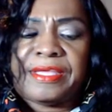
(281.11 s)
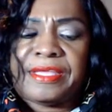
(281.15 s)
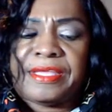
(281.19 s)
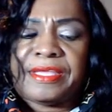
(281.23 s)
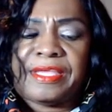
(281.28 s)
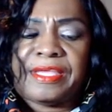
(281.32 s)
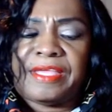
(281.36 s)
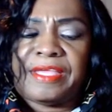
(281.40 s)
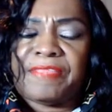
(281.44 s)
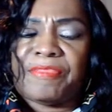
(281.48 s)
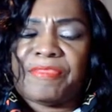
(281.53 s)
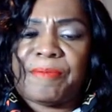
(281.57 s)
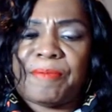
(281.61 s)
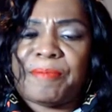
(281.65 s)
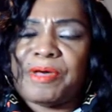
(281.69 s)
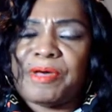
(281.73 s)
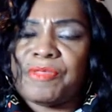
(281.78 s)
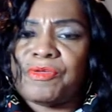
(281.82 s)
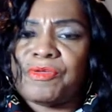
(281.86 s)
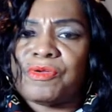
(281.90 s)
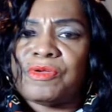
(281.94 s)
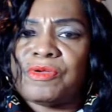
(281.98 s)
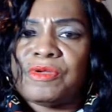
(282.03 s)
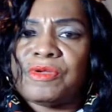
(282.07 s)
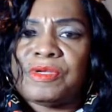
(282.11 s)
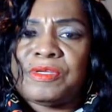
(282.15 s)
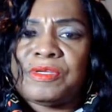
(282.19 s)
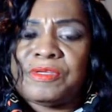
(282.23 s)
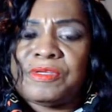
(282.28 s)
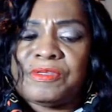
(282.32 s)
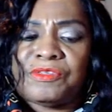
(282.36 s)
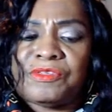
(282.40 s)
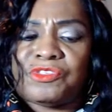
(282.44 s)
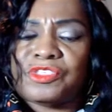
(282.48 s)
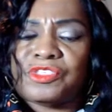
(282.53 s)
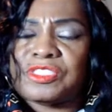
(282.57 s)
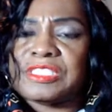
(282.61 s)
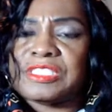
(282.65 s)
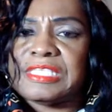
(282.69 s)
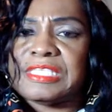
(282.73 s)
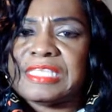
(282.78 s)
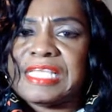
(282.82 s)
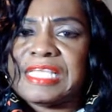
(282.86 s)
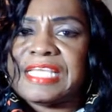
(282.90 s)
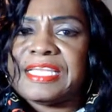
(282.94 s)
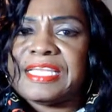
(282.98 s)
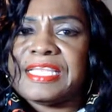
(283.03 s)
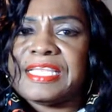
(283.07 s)
And the mother just
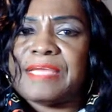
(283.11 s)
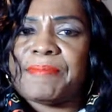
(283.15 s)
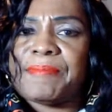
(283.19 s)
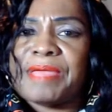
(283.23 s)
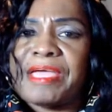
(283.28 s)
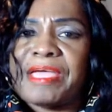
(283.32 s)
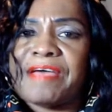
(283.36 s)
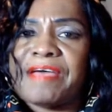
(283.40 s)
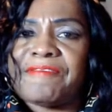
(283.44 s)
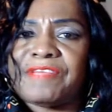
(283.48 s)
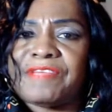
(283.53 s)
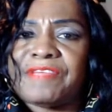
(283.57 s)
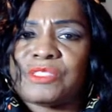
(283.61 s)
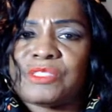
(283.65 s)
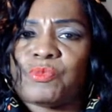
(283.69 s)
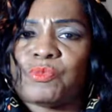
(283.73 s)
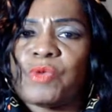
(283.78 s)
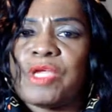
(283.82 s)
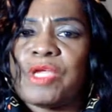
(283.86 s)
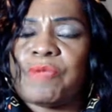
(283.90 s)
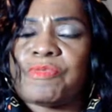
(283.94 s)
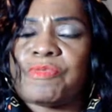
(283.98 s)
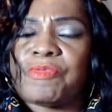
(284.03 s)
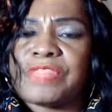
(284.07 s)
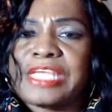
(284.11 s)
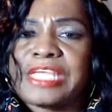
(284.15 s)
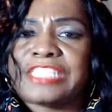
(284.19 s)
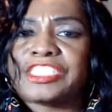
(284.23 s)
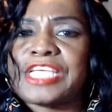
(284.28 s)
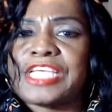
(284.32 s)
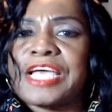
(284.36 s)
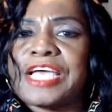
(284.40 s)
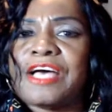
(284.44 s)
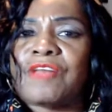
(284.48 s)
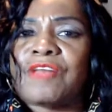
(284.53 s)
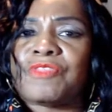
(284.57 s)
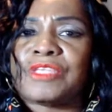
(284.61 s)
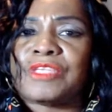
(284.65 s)
let him have his way with that child,